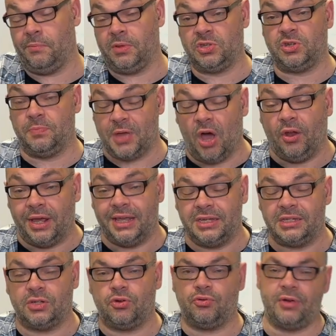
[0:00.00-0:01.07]
to be
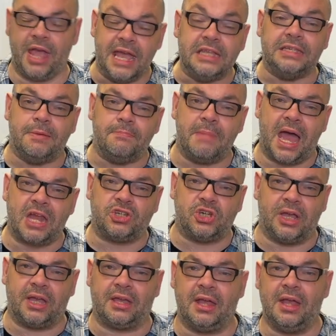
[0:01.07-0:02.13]
honest, creating
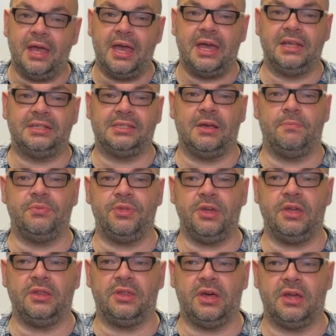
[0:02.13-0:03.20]
magic is
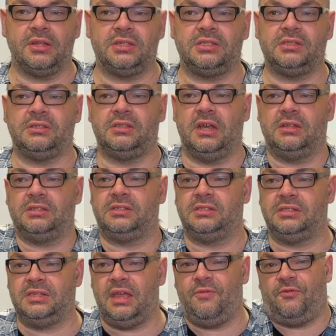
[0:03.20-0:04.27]
something that's that's
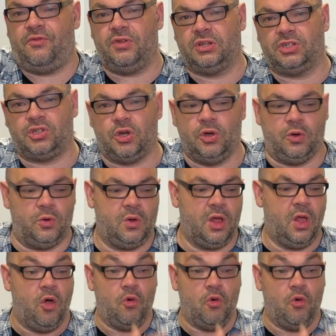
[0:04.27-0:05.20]
different to